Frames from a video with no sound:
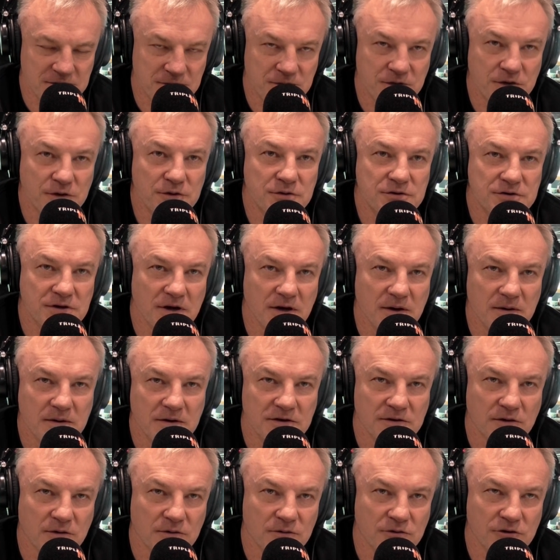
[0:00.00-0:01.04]
future and
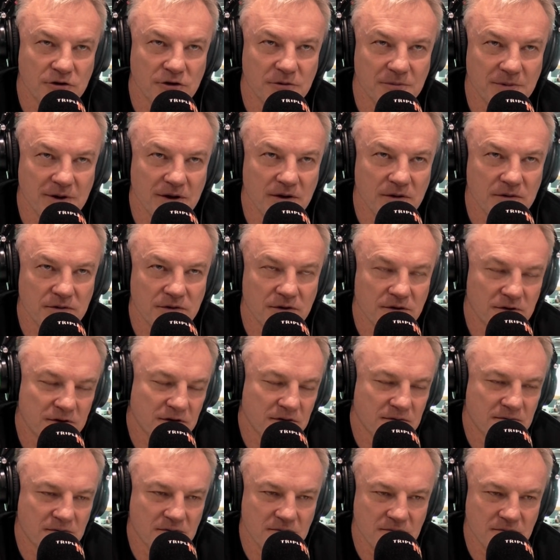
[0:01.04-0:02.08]
his long-term health. I think